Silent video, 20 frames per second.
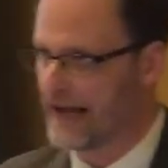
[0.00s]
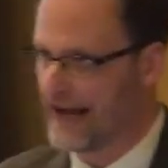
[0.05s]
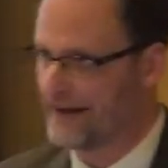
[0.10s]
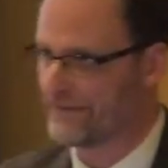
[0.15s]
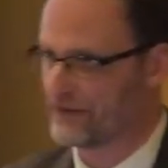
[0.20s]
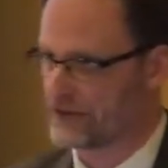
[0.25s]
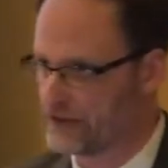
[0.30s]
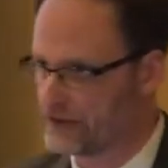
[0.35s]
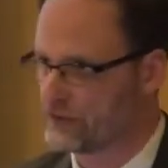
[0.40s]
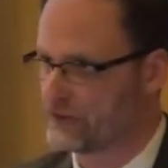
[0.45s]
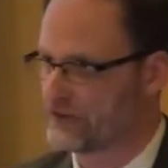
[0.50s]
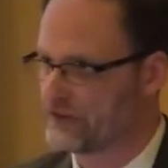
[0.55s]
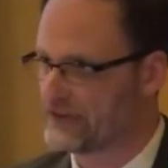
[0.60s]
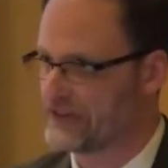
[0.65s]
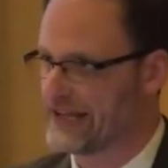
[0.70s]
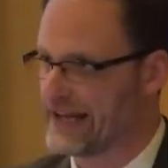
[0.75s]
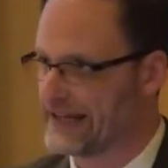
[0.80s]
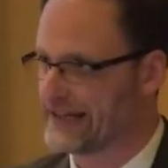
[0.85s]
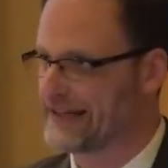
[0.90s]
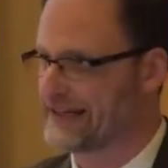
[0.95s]
African
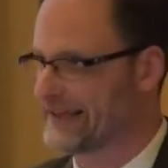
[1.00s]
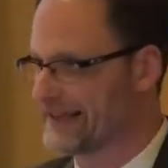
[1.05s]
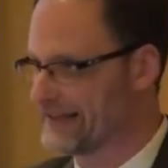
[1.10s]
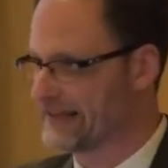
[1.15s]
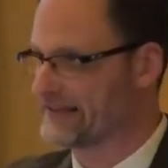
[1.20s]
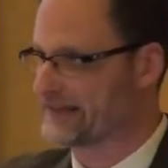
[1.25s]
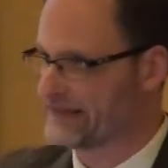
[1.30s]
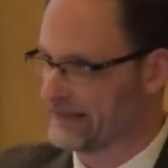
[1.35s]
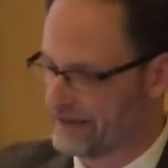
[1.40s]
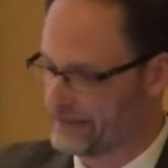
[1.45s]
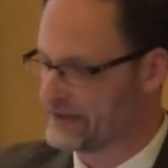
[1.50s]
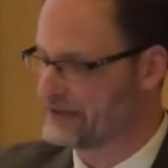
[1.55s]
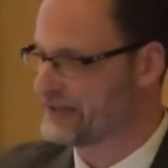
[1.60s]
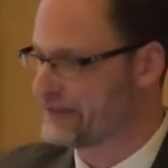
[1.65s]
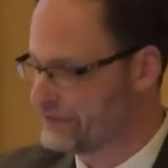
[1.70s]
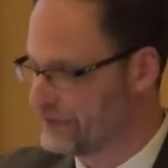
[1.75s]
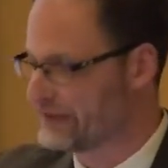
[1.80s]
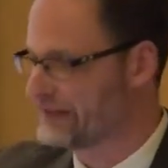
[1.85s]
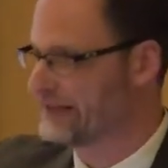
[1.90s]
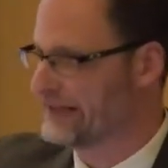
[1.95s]
Christianity that's of a
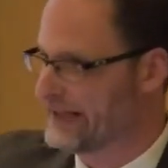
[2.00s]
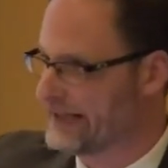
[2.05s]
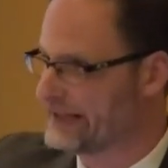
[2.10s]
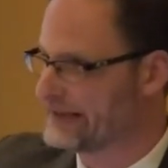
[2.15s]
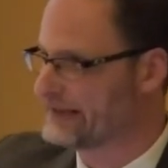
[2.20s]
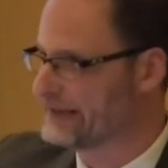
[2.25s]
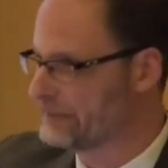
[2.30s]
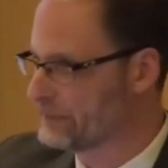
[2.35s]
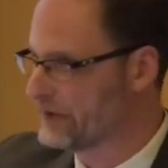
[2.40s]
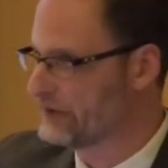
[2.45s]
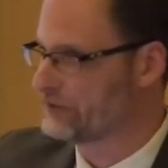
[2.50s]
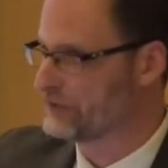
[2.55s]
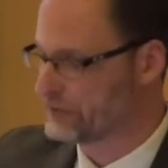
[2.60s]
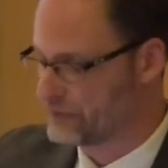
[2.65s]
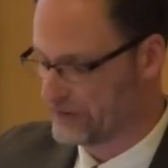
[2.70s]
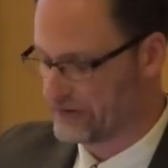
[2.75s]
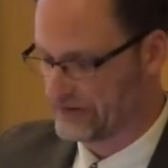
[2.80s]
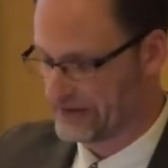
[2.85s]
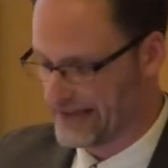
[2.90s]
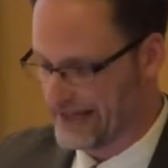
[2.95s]
different kind than Western
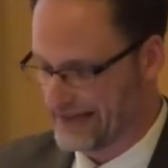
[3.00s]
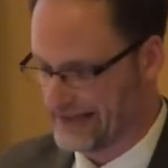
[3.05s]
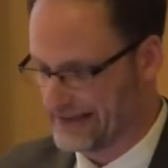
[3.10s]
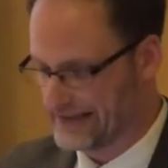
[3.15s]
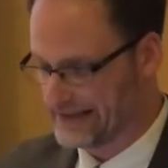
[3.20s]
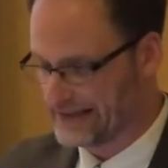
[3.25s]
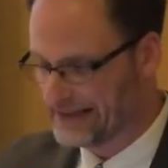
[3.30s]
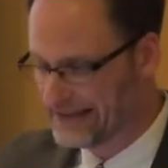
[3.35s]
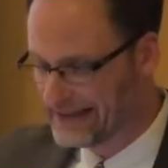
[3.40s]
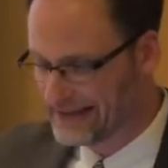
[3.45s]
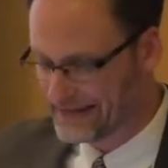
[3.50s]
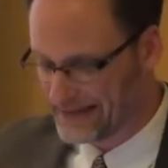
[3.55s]
Christianity,